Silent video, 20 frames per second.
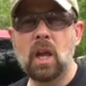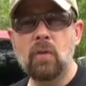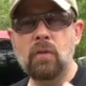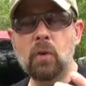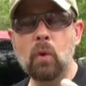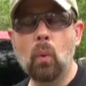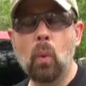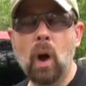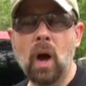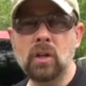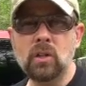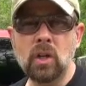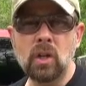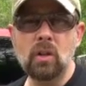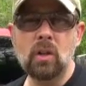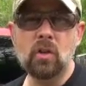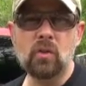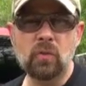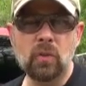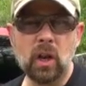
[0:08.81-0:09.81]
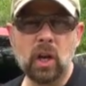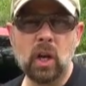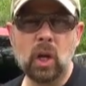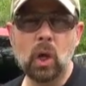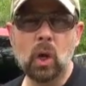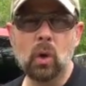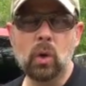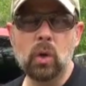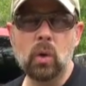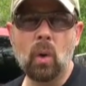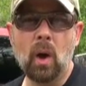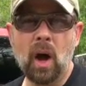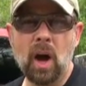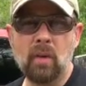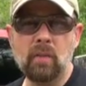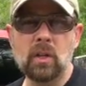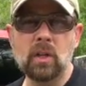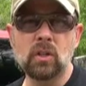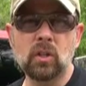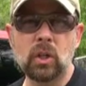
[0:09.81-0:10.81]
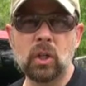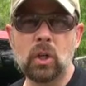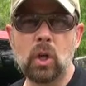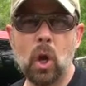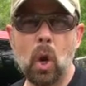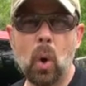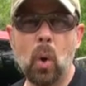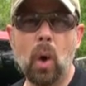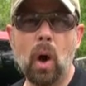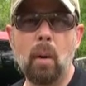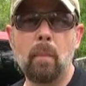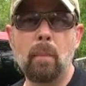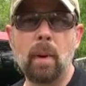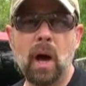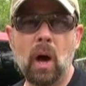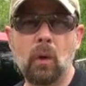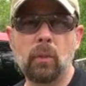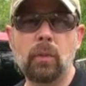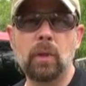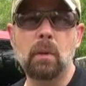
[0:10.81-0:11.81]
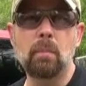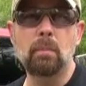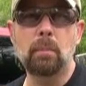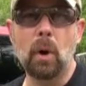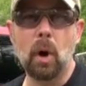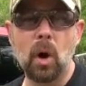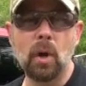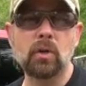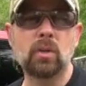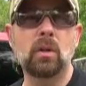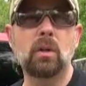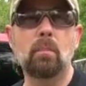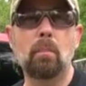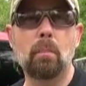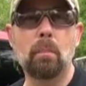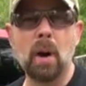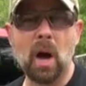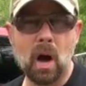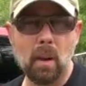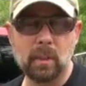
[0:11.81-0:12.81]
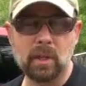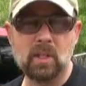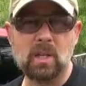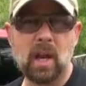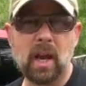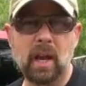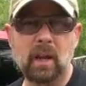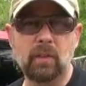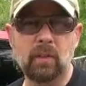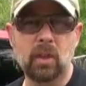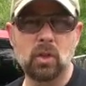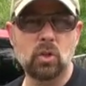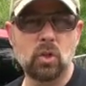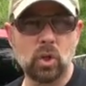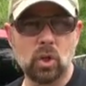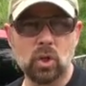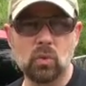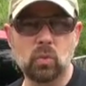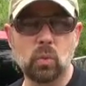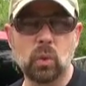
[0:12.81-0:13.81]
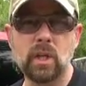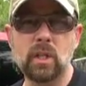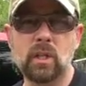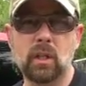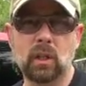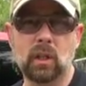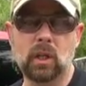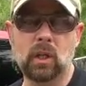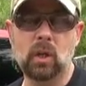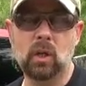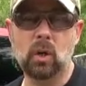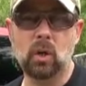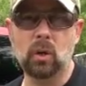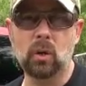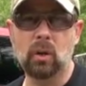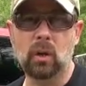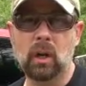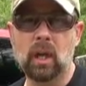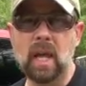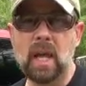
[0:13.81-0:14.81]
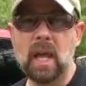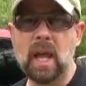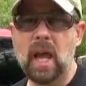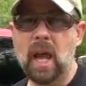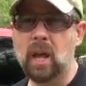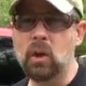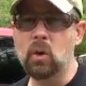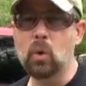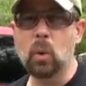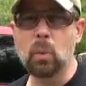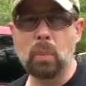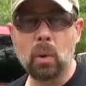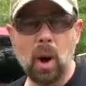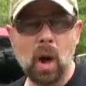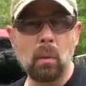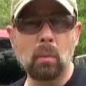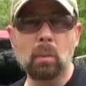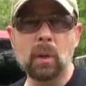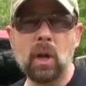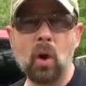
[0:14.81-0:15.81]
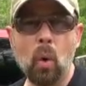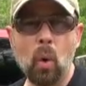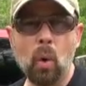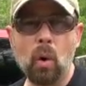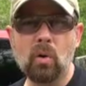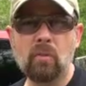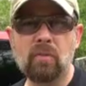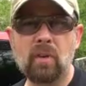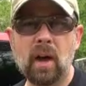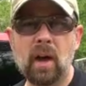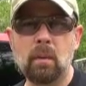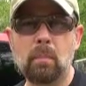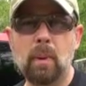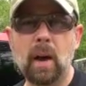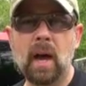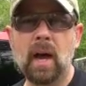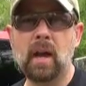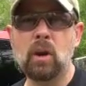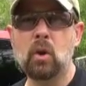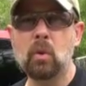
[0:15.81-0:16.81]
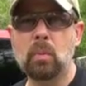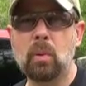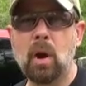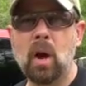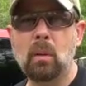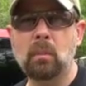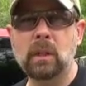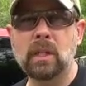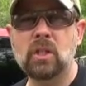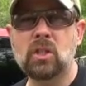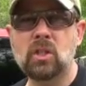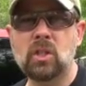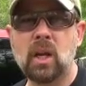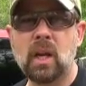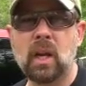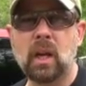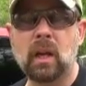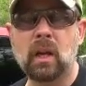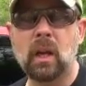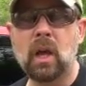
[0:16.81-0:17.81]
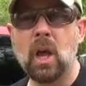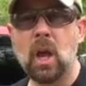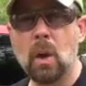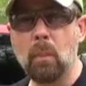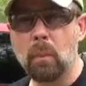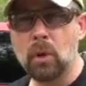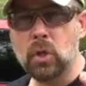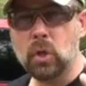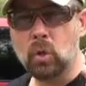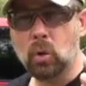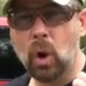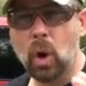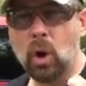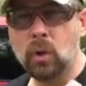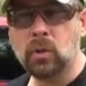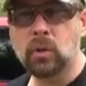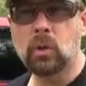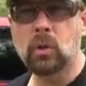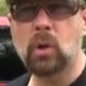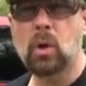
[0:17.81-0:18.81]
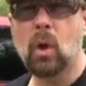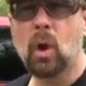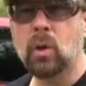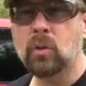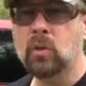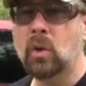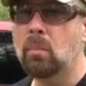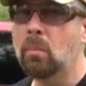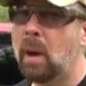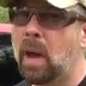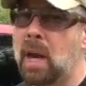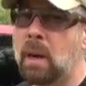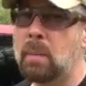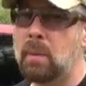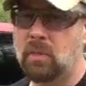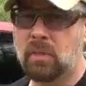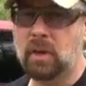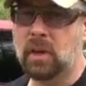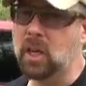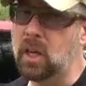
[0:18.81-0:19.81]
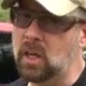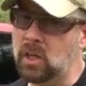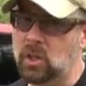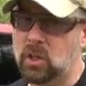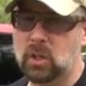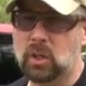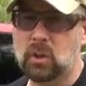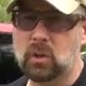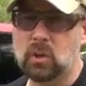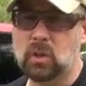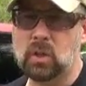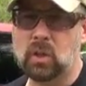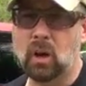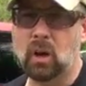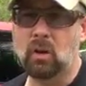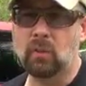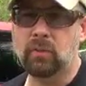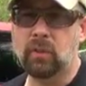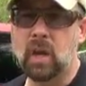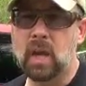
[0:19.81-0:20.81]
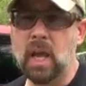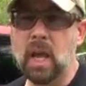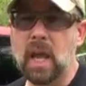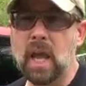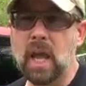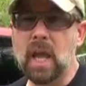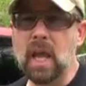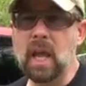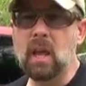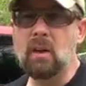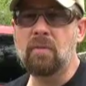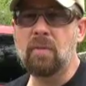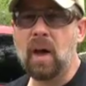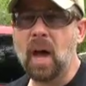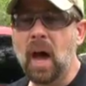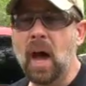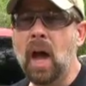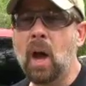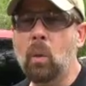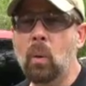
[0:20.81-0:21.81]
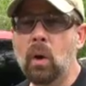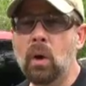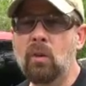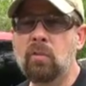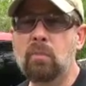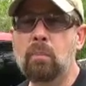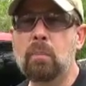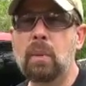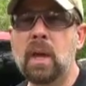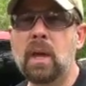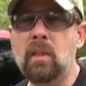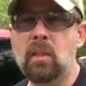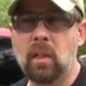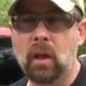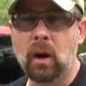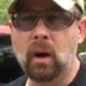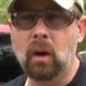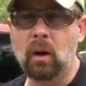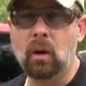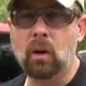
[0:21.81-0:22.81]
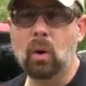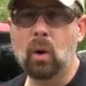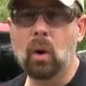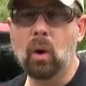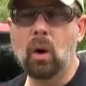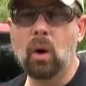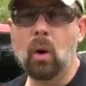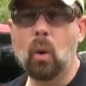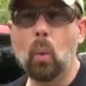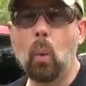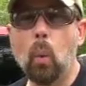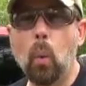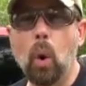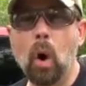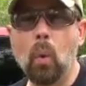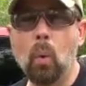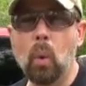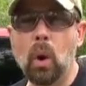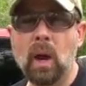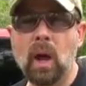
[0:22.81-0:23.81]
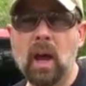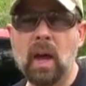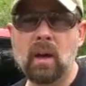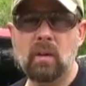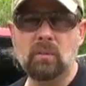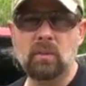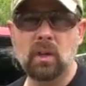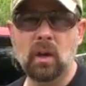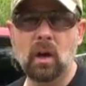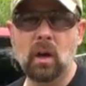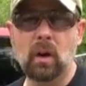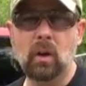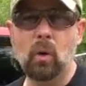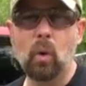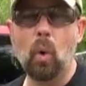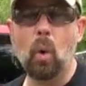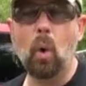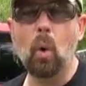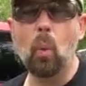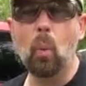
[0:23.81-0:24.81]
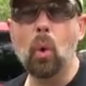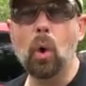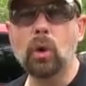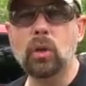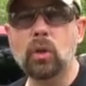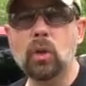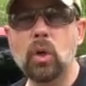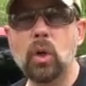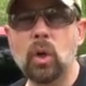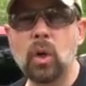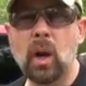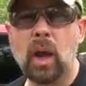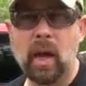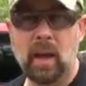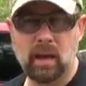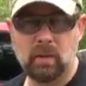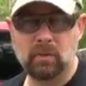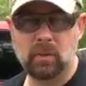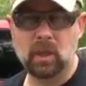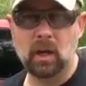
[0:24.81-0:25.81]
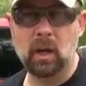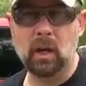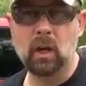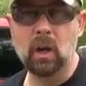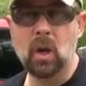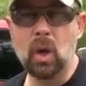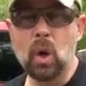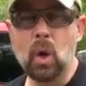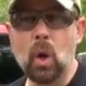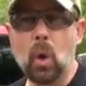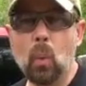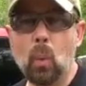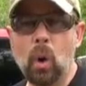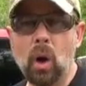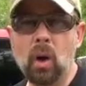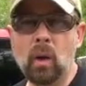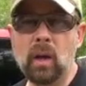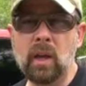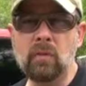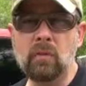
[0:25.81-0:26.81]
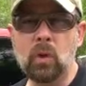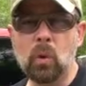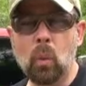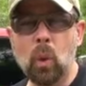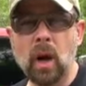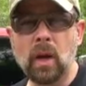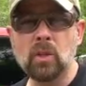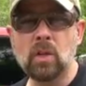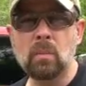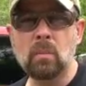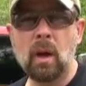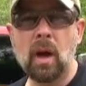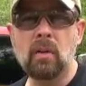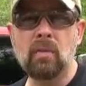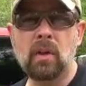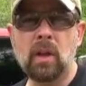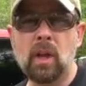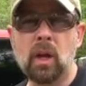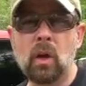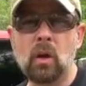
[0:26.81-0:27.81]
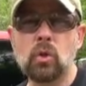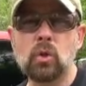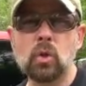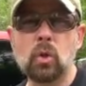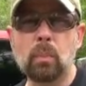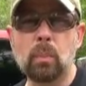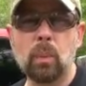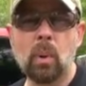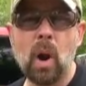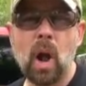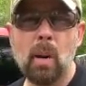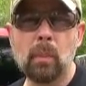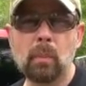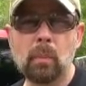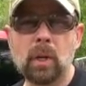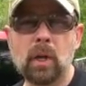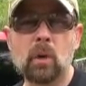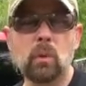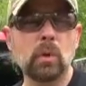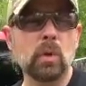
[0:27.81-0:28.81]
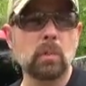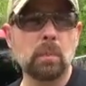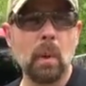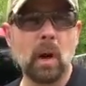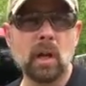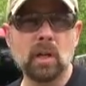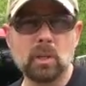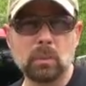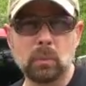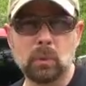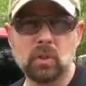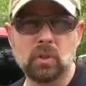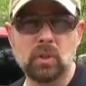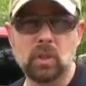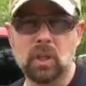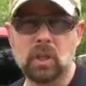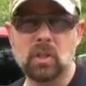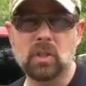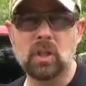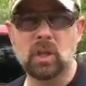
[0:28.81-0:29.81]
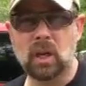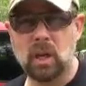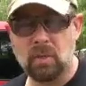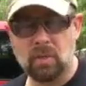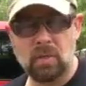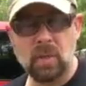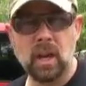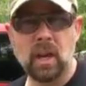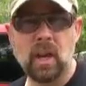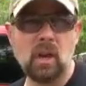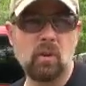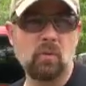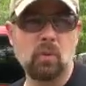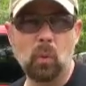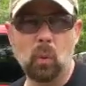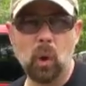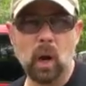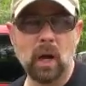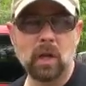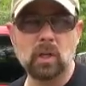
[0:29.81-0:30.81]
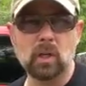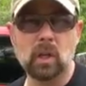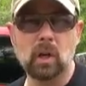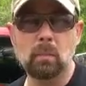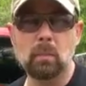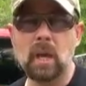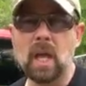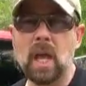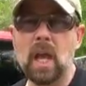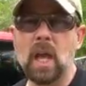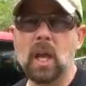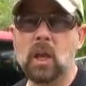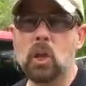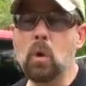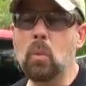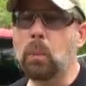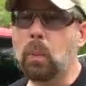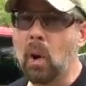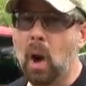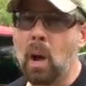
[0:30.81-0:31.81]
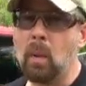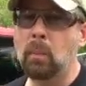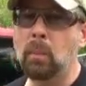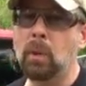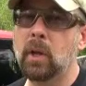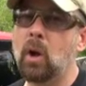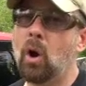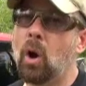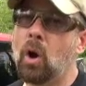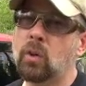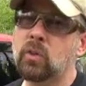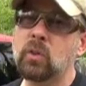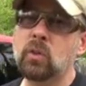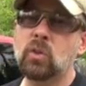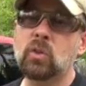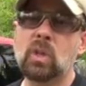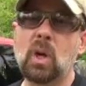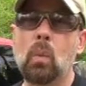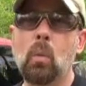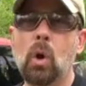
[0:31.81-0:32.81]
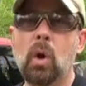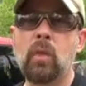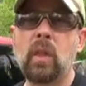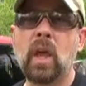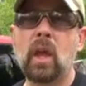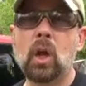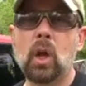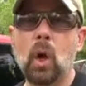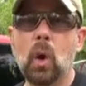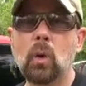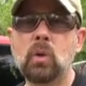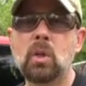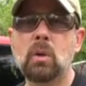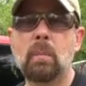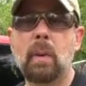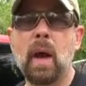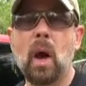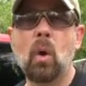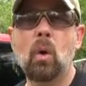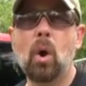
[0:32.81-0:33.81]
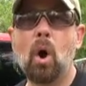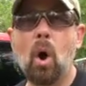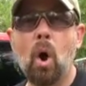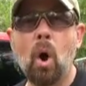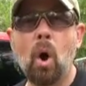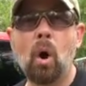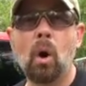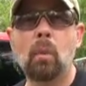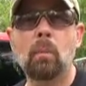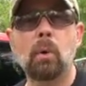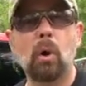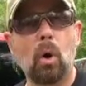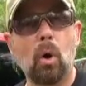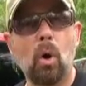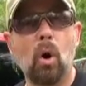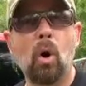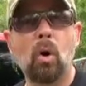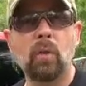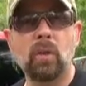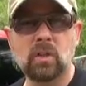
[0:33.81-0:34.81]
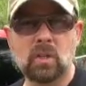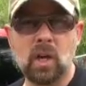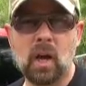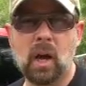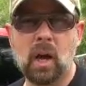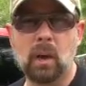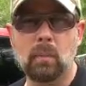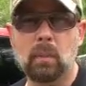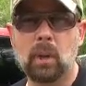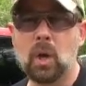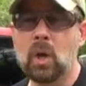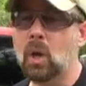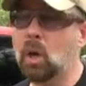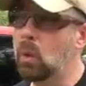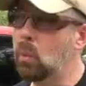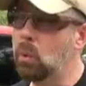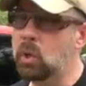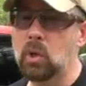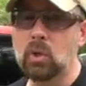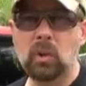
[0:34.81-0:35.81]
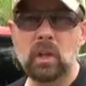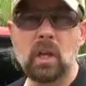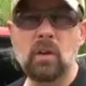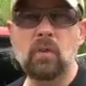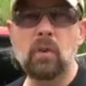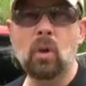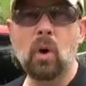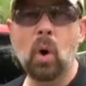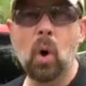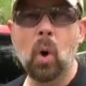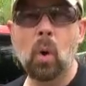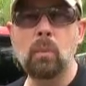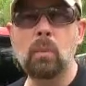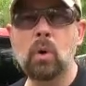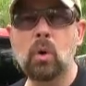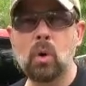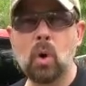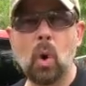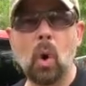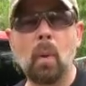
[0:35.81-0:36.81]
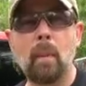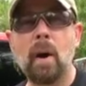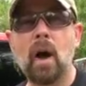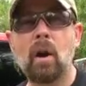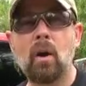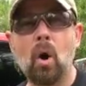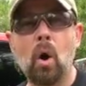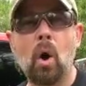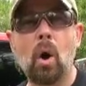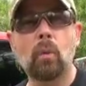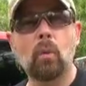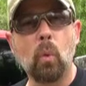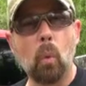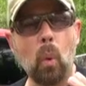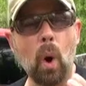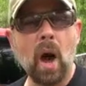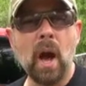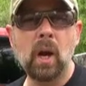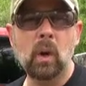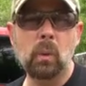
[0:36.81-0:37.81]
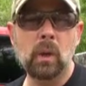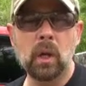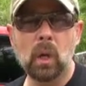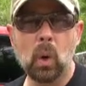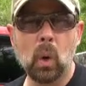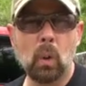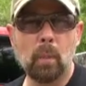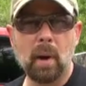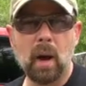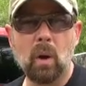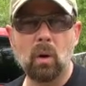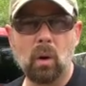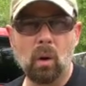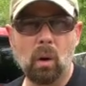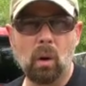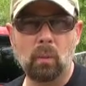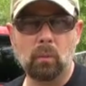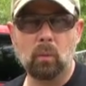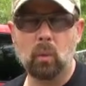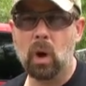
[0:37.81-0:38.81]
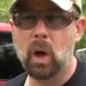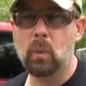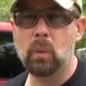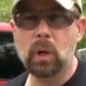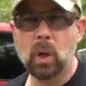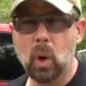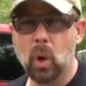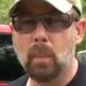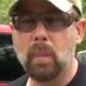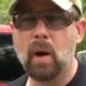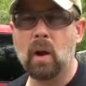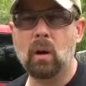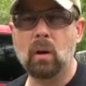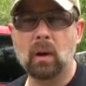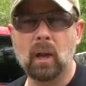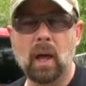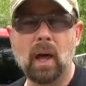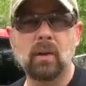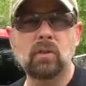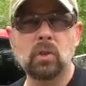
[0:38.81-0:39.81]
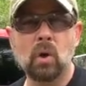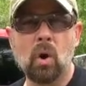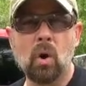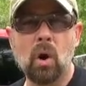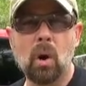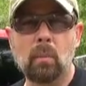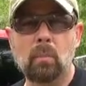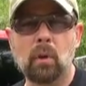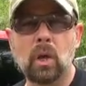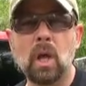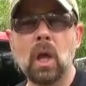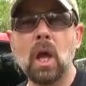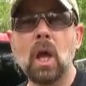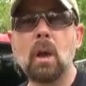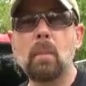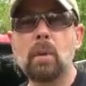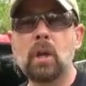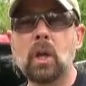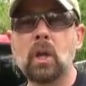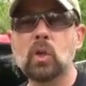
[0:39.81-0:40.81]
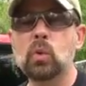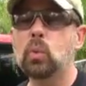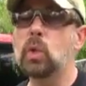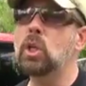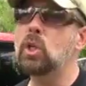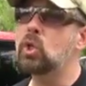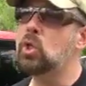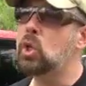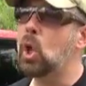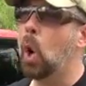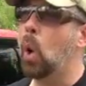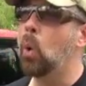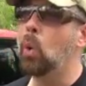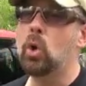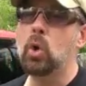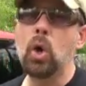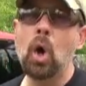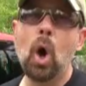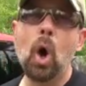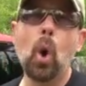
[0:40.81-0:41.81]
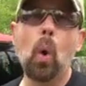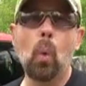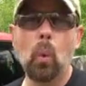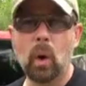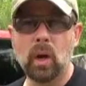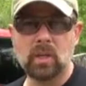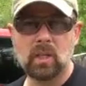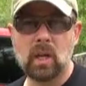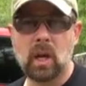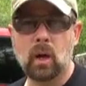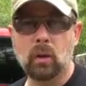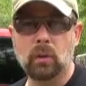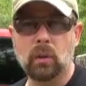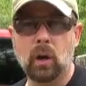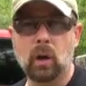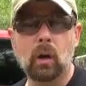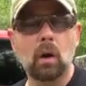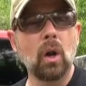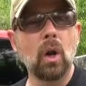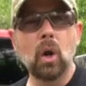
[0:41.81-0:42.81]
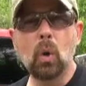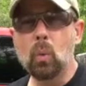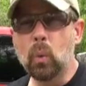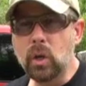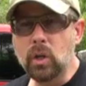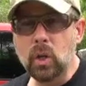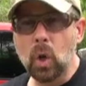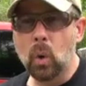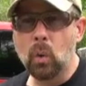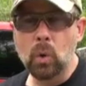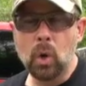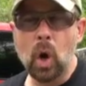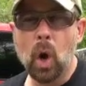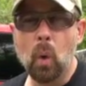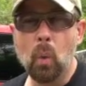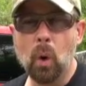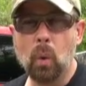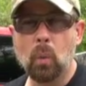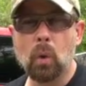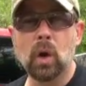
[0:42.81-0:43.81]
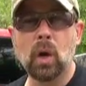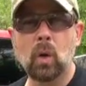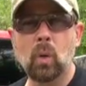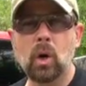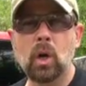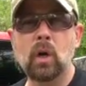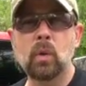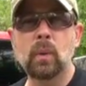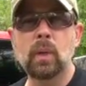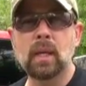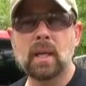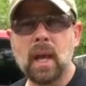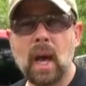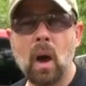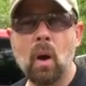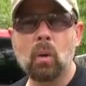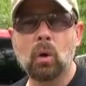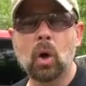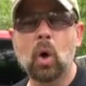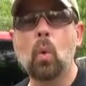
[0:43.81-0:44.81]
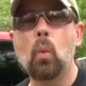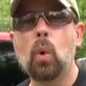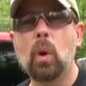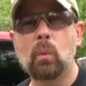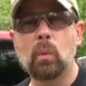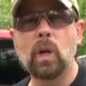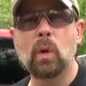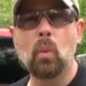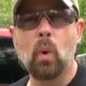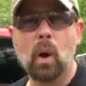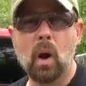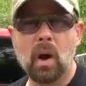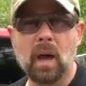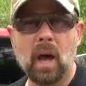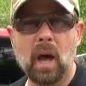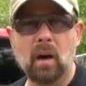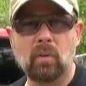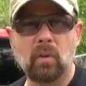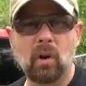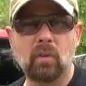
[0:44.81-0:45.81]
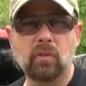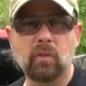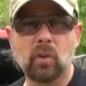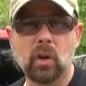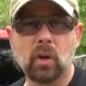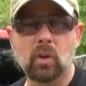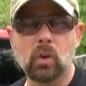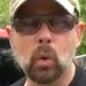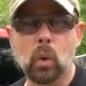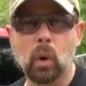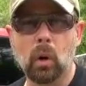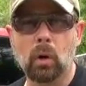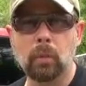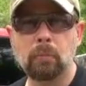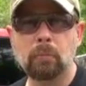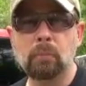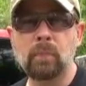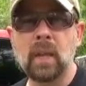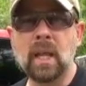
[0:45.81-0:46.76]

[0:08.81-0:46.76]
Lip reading: If you're watching this video, you obviously know about the Boston bomb attack that just recently occurred. And you were probably horrified by it, you're probably sickened, but you also might have been thinking to yourself, if I would have been there, what would I have done? Or what could I have done? Well, if you're watching my videos, you're probably a responsible citizen, and thank you for watching them. You probably are also someone that goes about armed all the time. When you leave your home, you go about armed. Why do we go about armed? Why do we go about our lives armed? Because we don't know what's out there. We don't know what we're going to encounter when we walk out of our front door.